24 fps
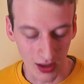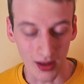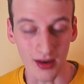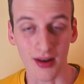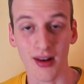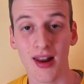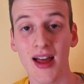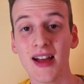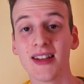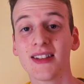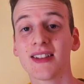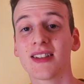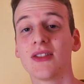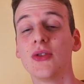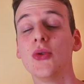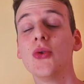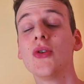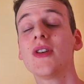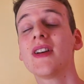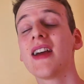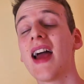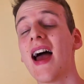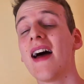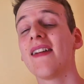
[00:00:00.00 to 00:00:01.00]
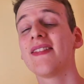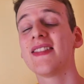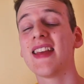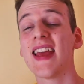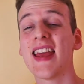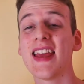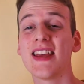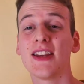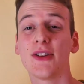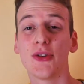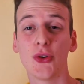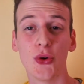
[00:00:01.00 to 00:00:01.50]
Let's look at
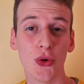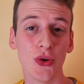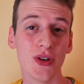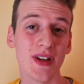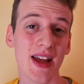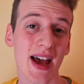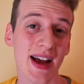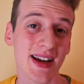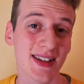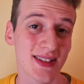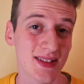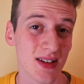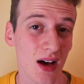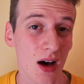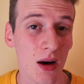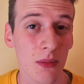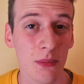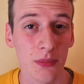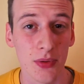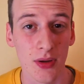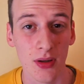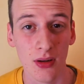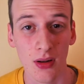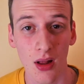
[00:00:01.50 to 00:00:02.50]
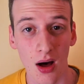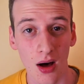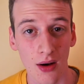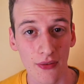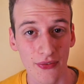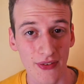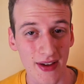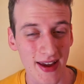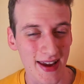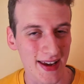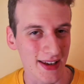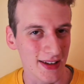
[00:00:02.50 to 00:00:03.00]
a good example
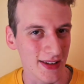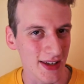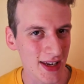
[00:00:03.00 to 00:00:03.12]
of a